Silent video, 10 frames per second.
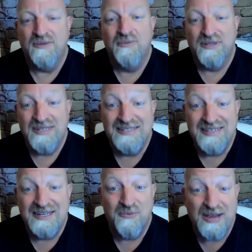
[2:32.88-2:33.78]
you will need to
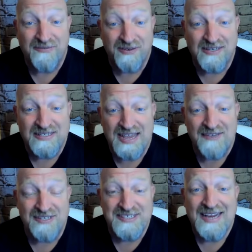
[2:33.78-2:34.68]
get a waiver because they
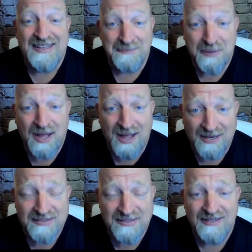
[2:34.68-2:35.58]
have to check the
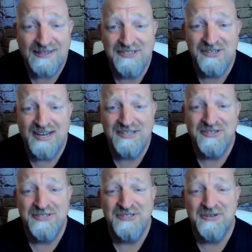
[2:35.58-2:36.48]
box because your
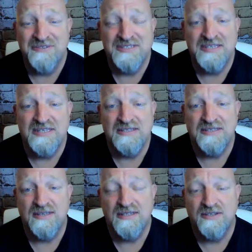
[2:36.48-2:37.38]
address is
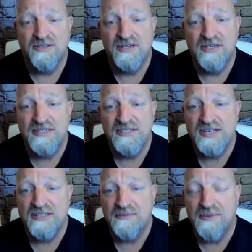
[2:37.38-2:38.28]
overseas. So they're going to
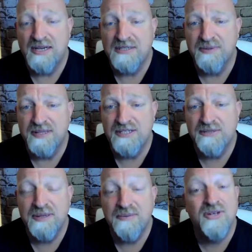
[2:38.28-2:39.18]
check the box, but they
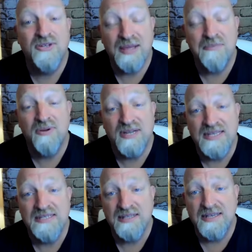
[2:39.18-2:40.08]
should be able to do that pretty
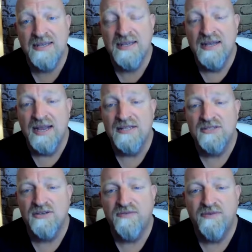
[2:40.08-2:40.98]
easily. And
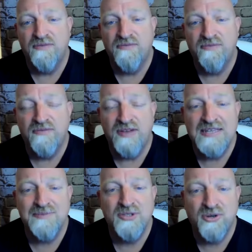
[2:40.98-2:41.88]
so for the
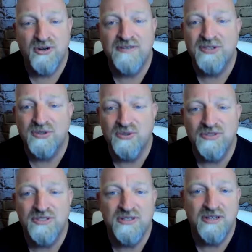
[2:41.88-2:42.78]
vast majority of
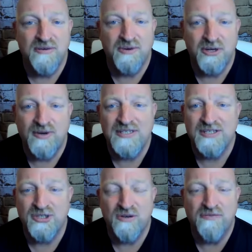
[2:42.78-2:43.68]
schools, you're going to
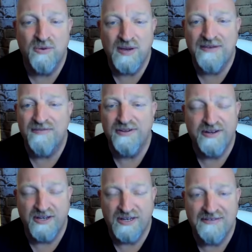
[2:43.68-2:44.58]
request a TOEFL waiver and
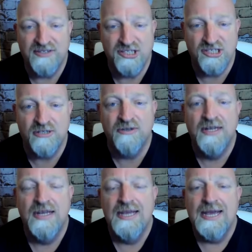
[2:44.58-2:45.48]
they're going to give it to you.
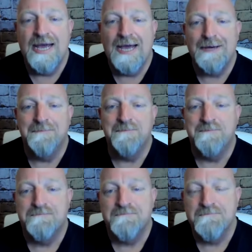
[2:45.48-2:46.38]
Um,